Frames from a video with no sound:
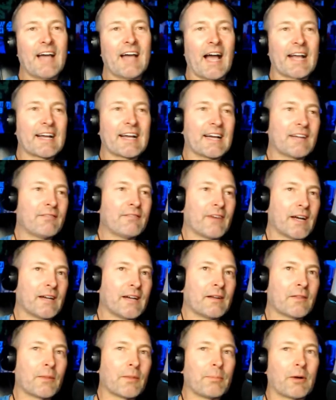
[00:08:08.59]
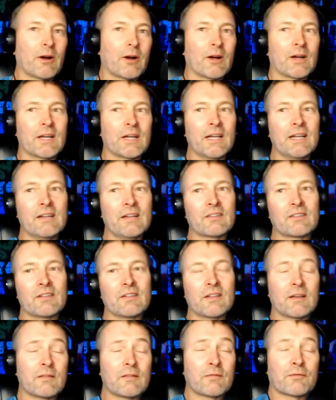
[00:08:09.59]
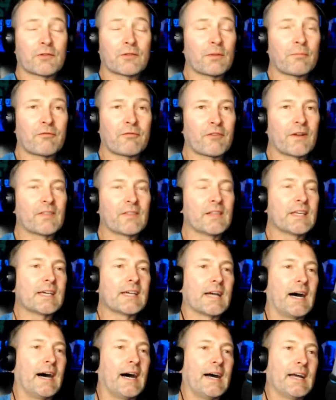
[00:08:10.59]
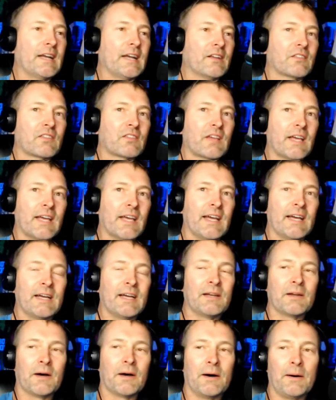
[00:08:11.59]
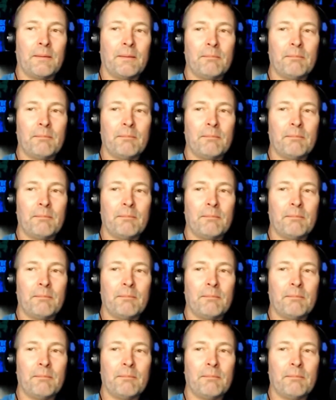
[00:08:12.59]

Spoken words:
I got invited to the parties and then some friendly guys and